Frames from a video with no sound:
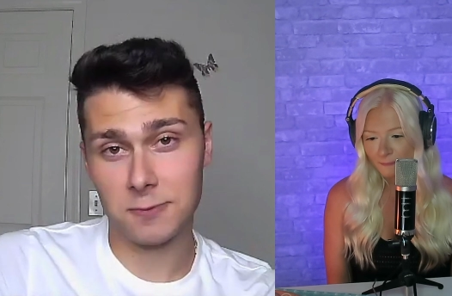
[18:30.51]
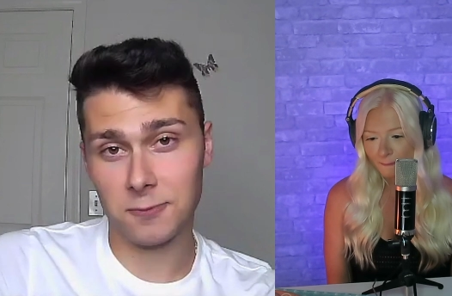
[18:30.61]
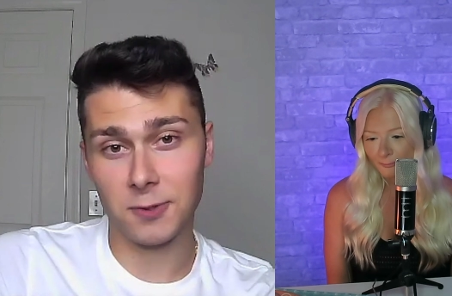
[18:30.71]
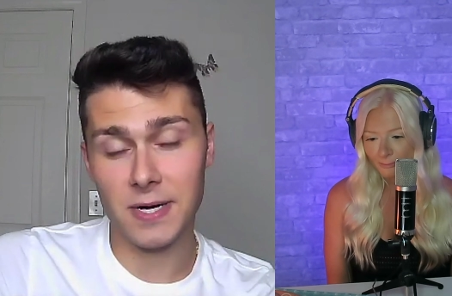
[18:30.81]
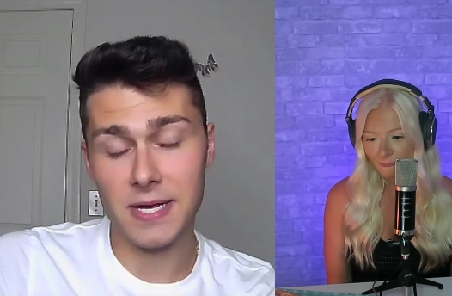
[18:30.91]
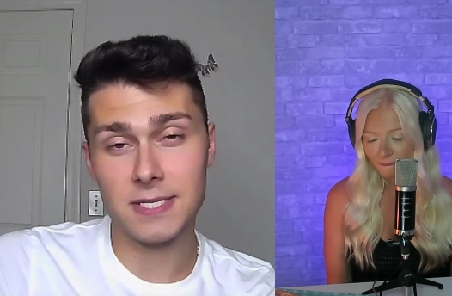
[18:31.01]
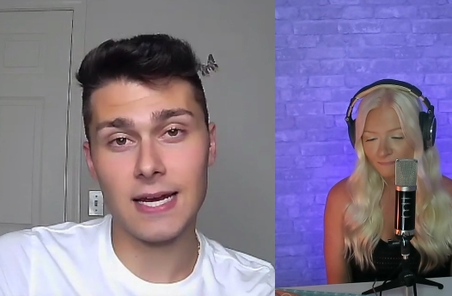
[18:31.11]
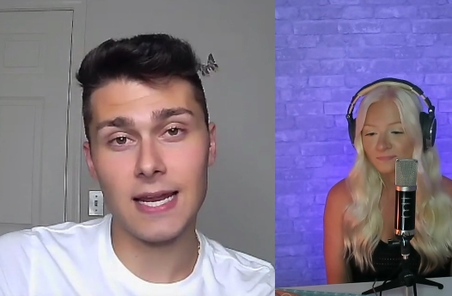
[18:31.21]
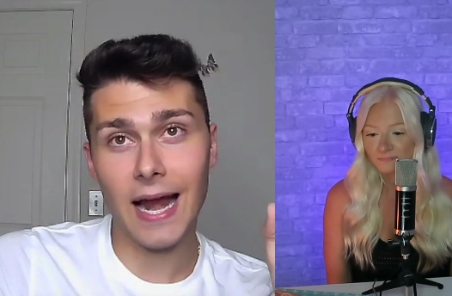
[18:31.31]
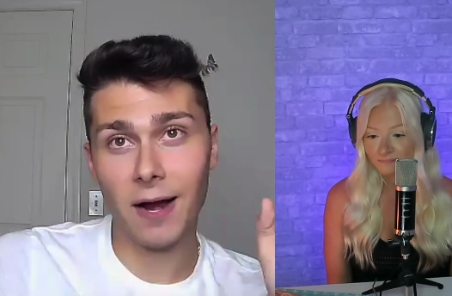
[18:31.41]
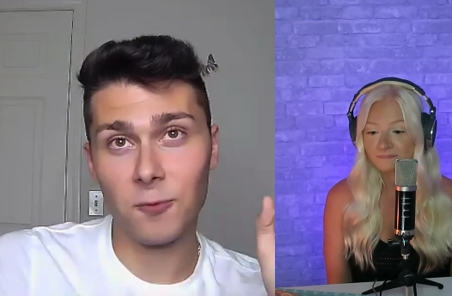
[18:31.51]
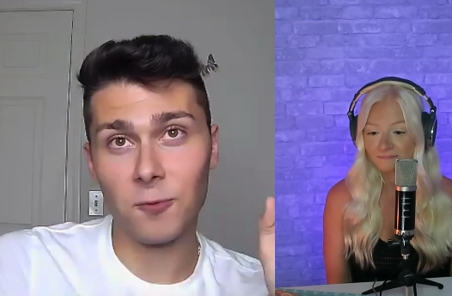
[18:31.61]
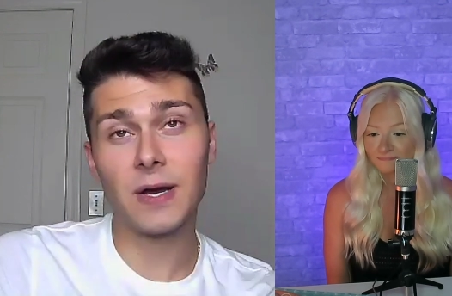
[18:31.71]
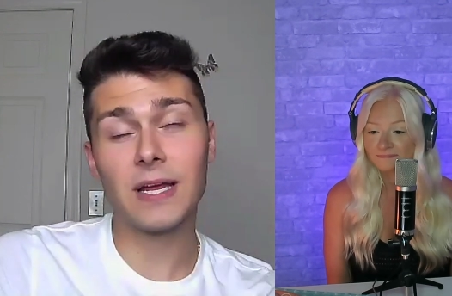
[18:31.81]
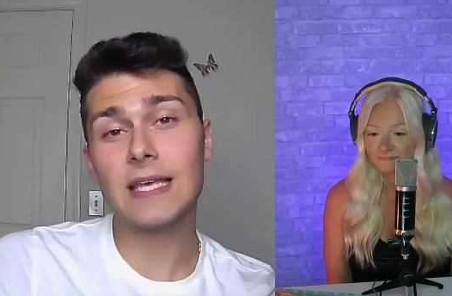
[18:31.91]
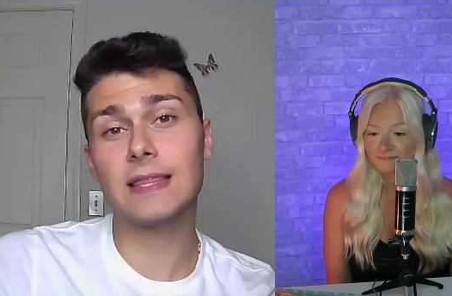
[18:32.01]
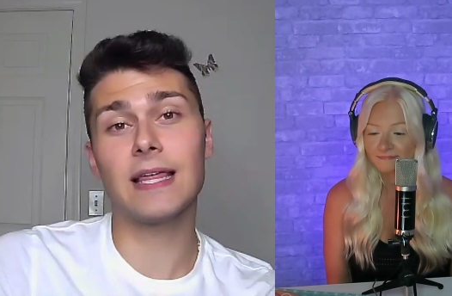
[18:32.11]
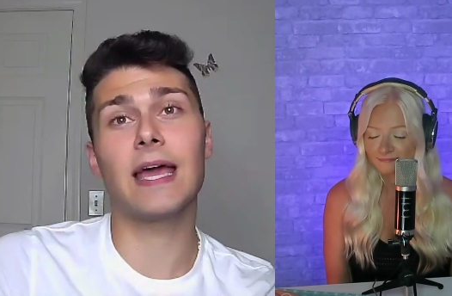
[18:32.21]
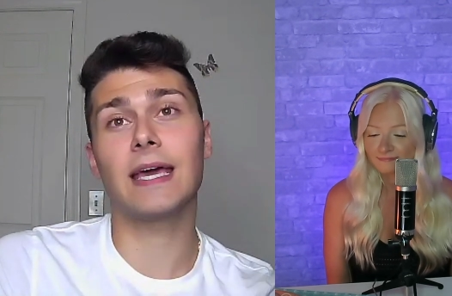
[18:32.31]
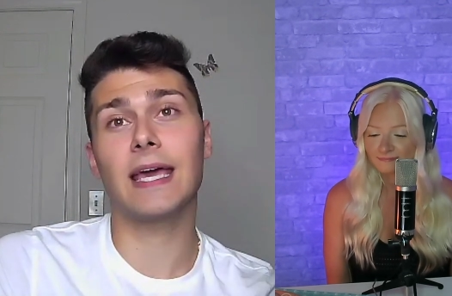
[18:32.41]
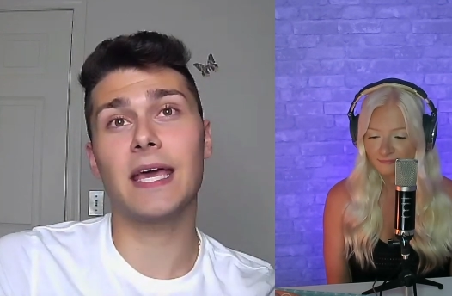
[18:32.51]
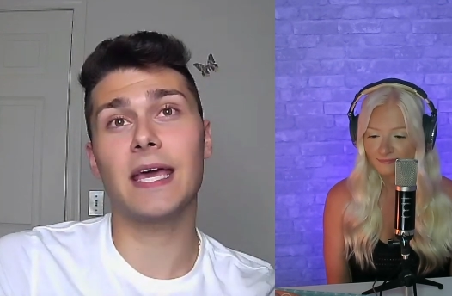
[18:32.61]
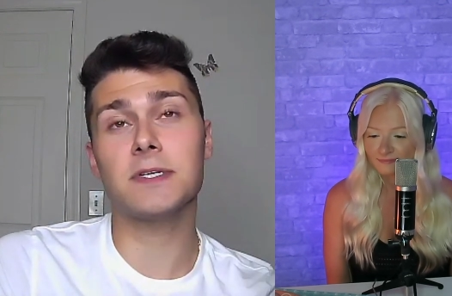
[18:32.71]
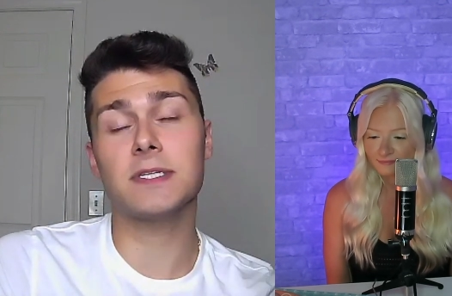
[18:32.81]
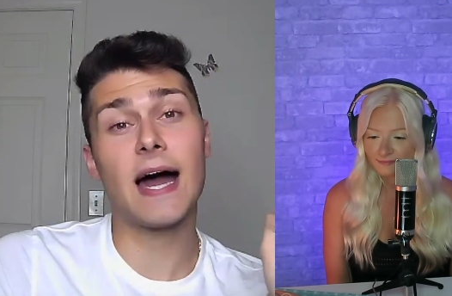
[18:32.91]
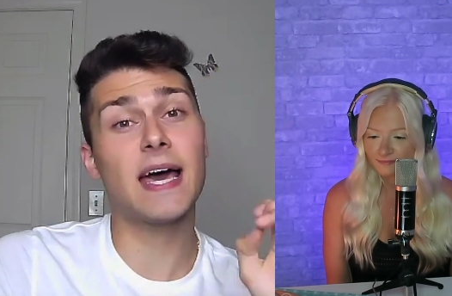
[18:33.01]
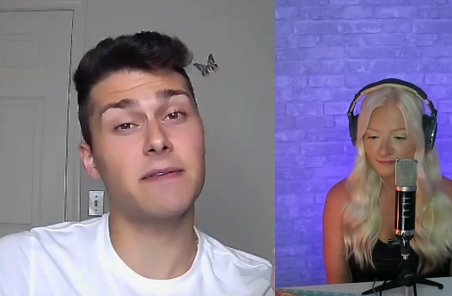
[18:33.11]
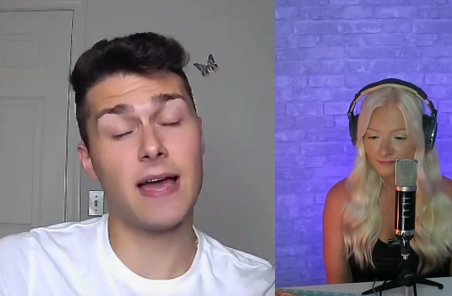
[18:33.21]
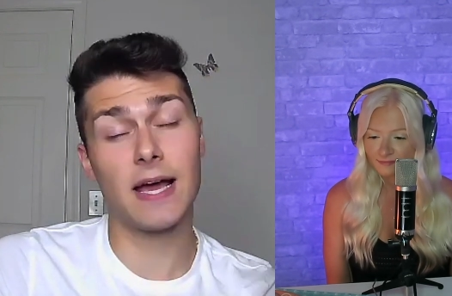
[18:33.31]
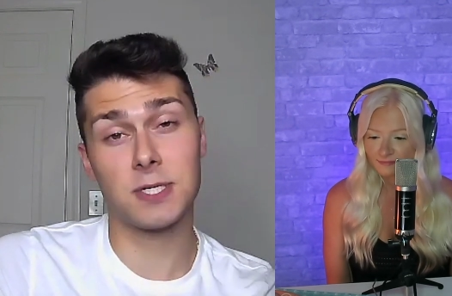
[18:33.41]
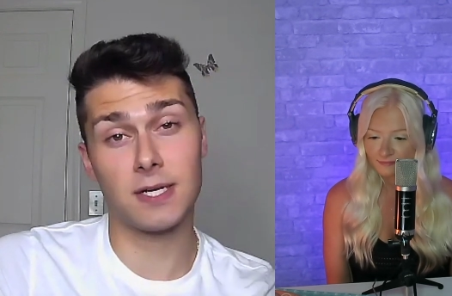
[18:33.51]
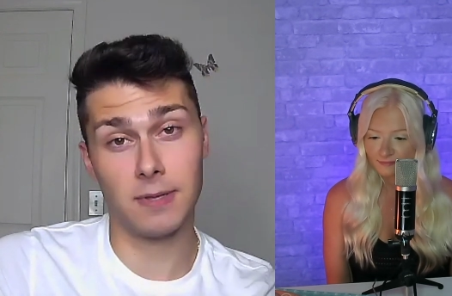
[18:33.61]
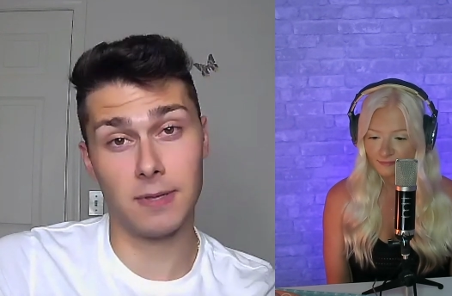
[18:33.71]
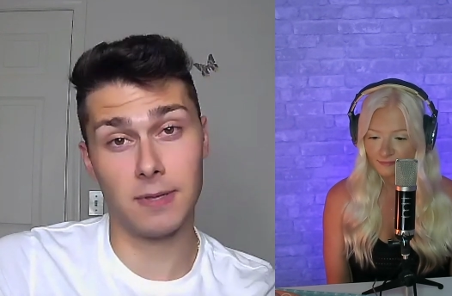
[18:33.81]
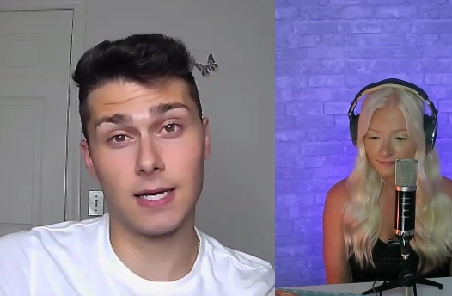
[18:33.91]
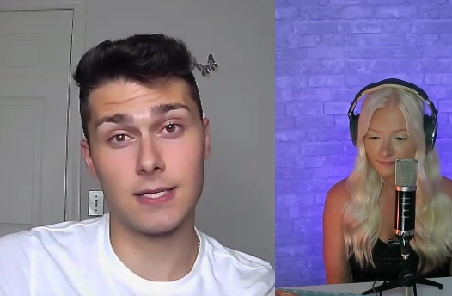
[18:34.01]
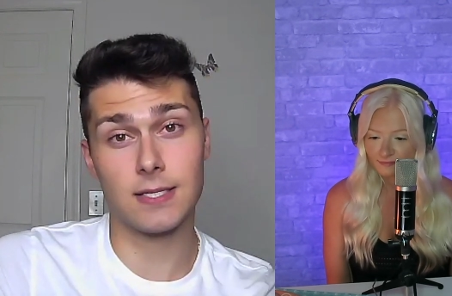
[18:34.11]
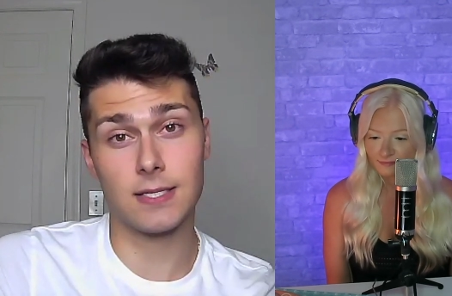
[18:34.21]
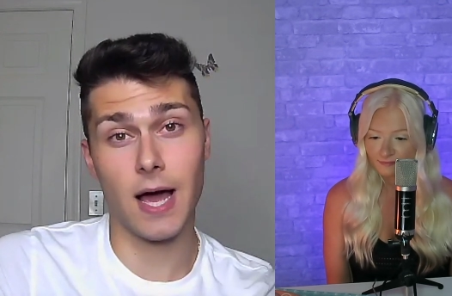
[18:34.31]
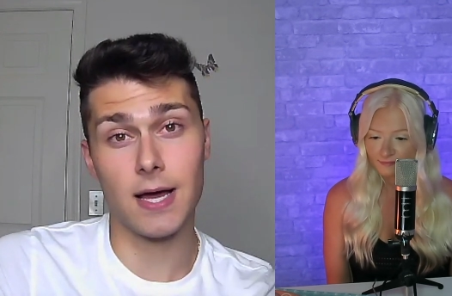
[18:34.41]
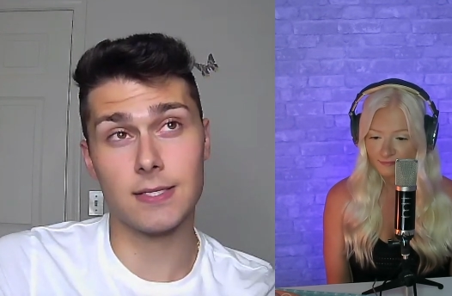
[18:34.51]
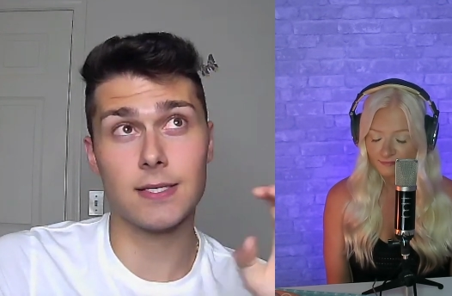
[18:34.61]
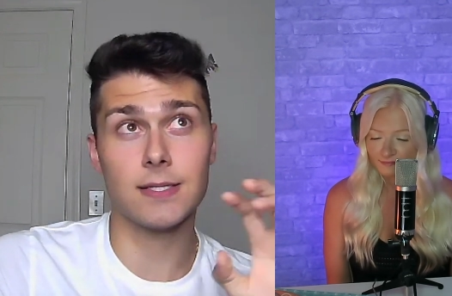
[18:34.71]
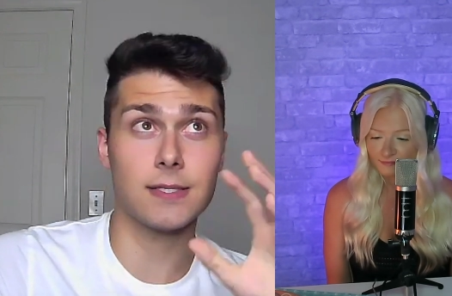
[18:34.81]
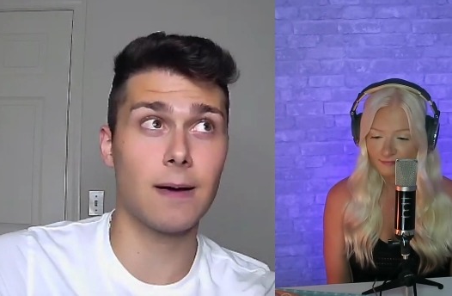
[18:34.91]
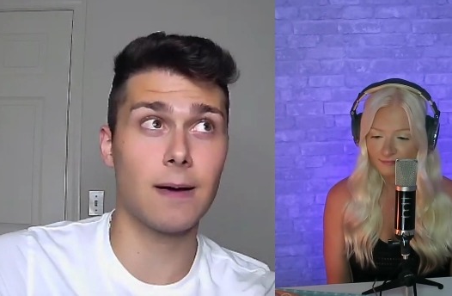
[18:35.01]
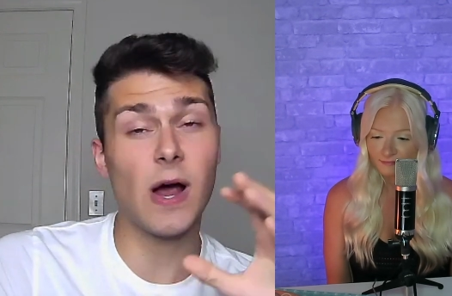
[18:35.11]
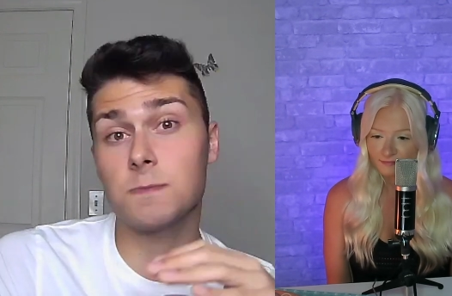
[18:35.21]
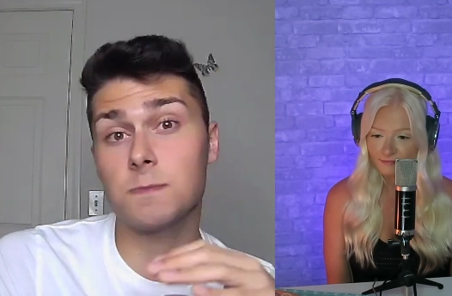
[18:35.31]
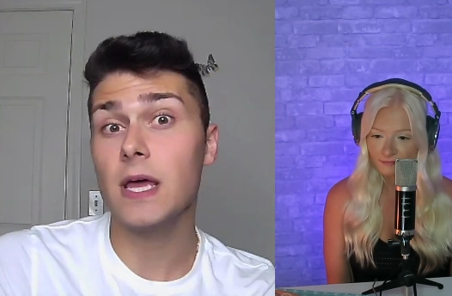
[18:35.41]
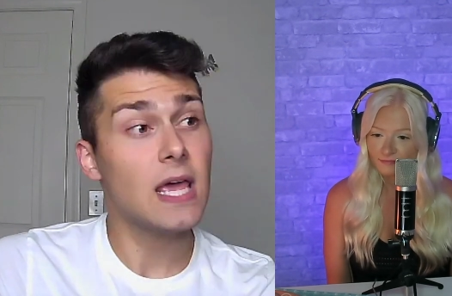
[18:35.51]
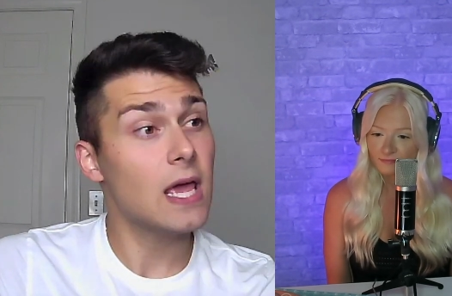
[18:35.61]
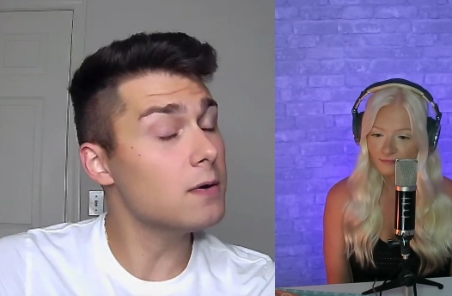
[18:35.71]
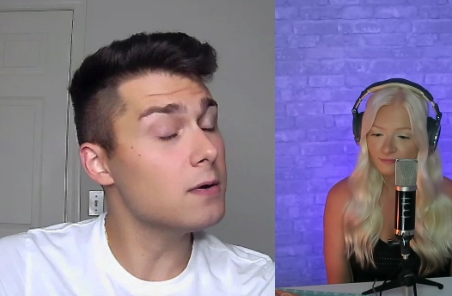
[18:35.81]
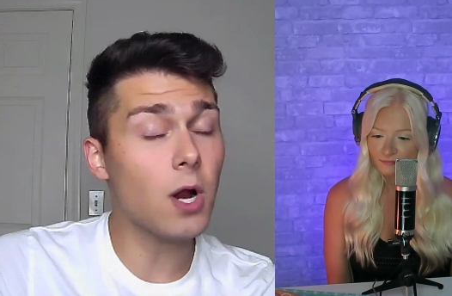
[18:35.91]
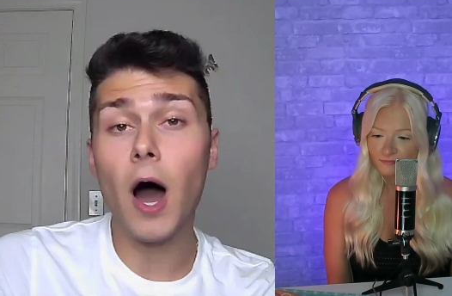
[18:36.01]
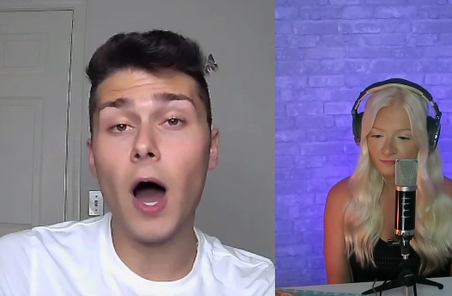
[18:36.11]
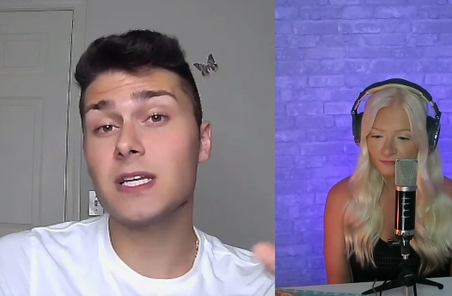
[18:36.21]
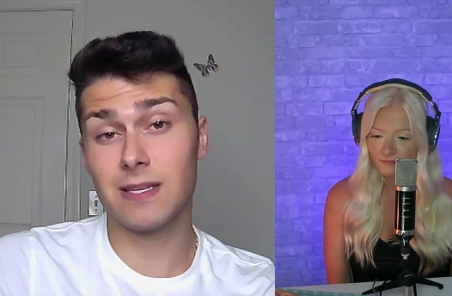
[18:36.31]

Speaker 1: for a reason. And I really think it was kind of actually a blessing in disguise in some ways, but it was an awesome